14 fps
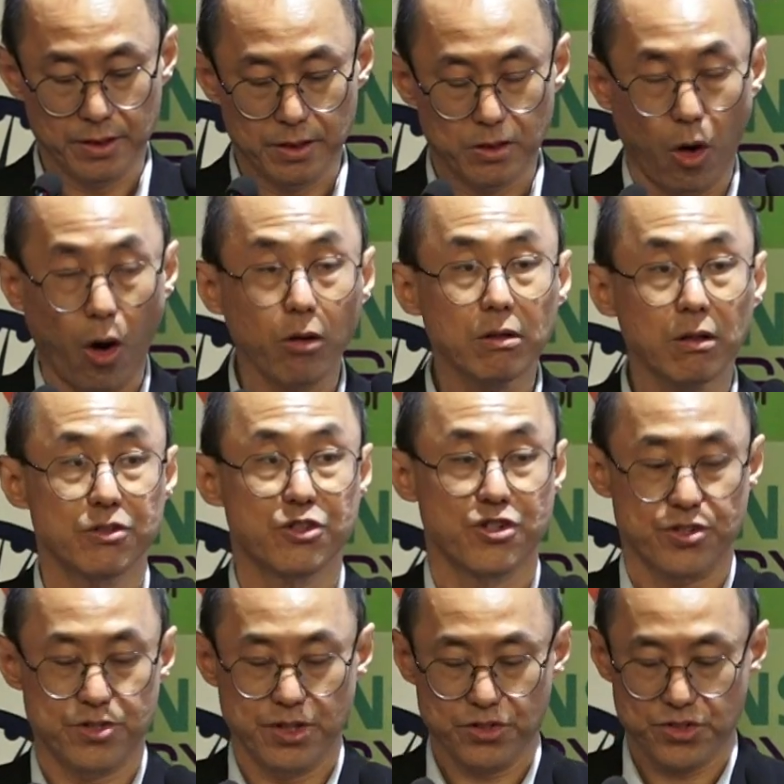All
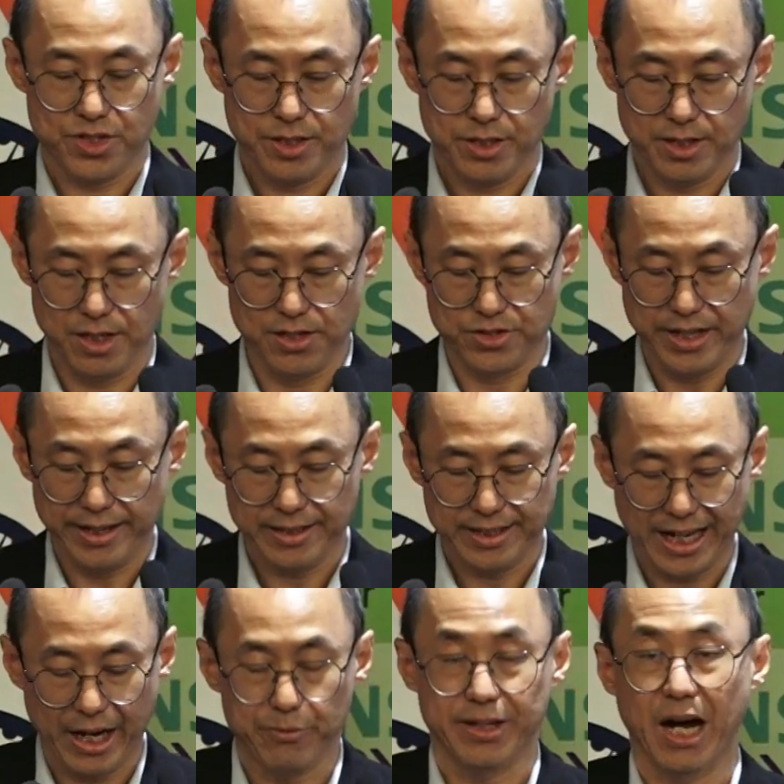logistics is then
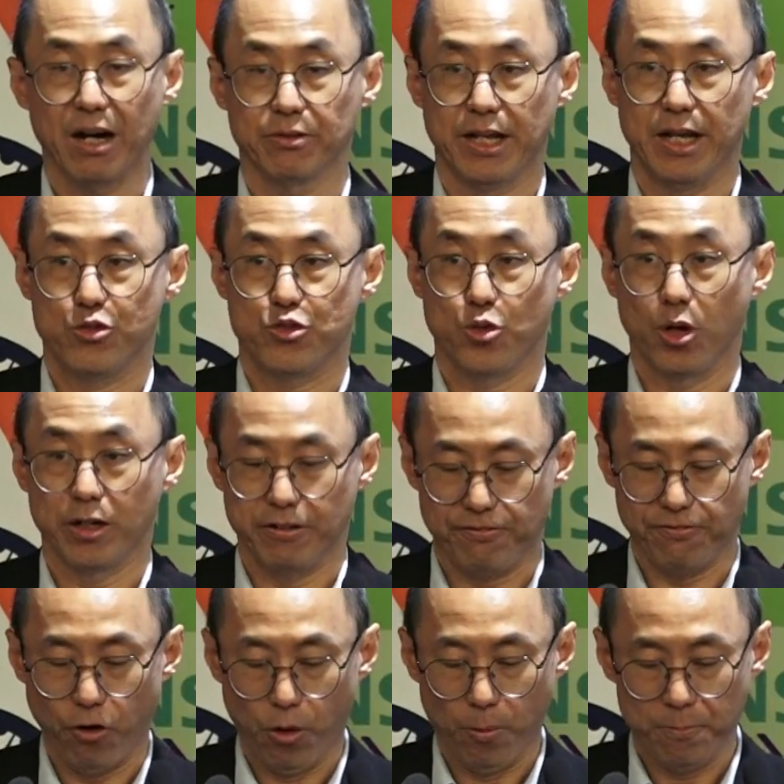carried out in solid
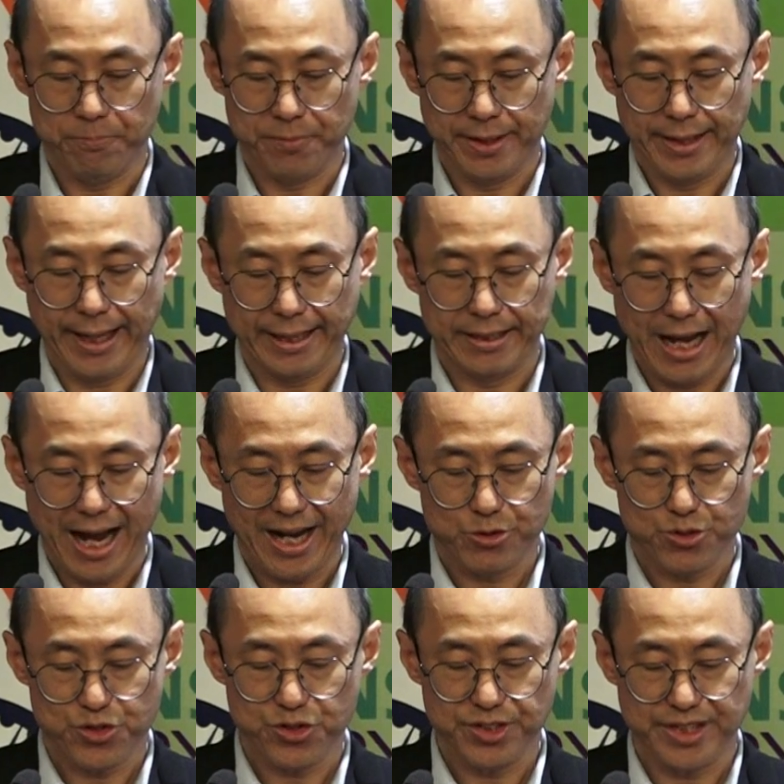form, and
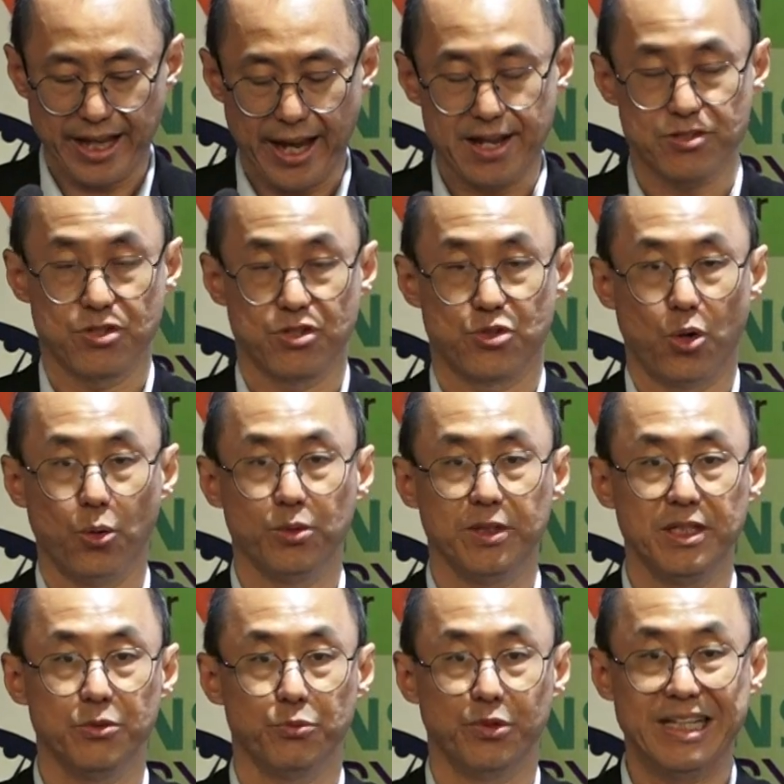hydrogen gas is only
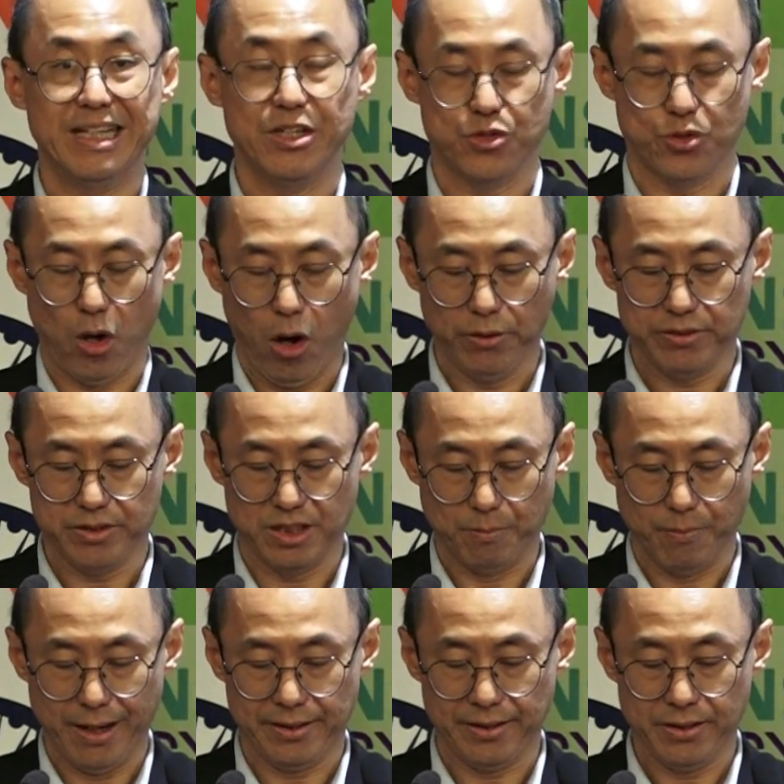released on
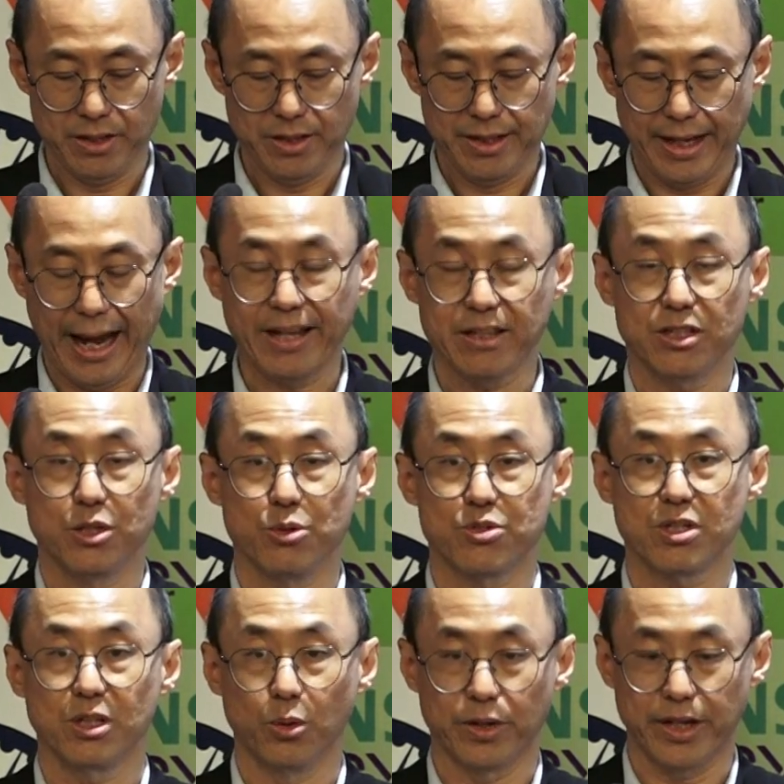demand at user
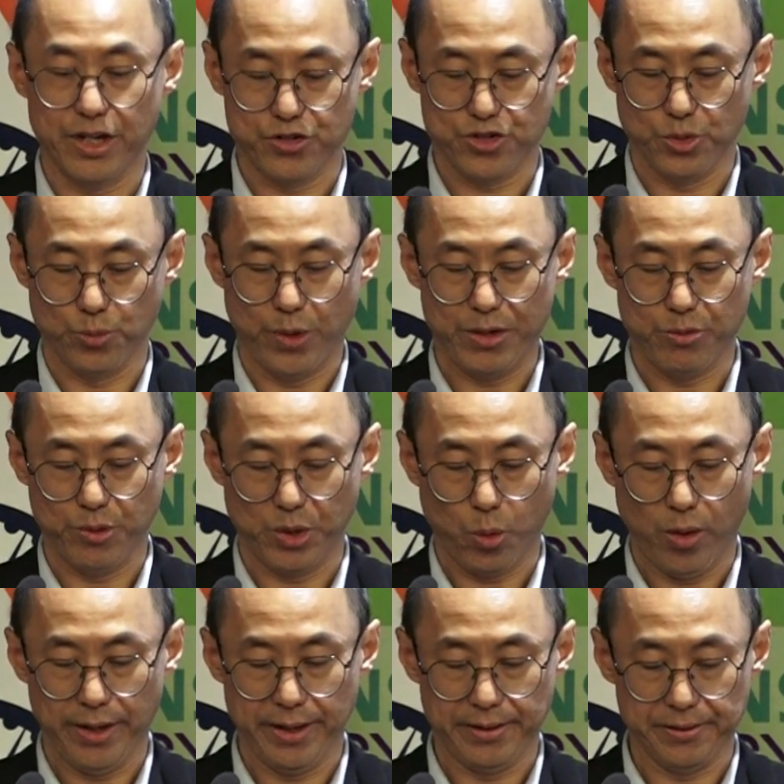location when
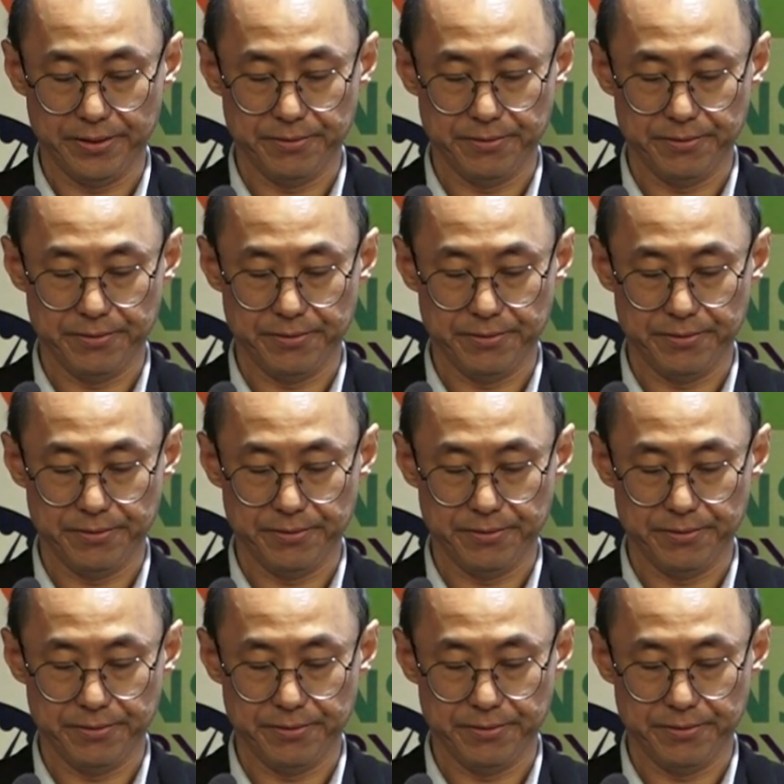required.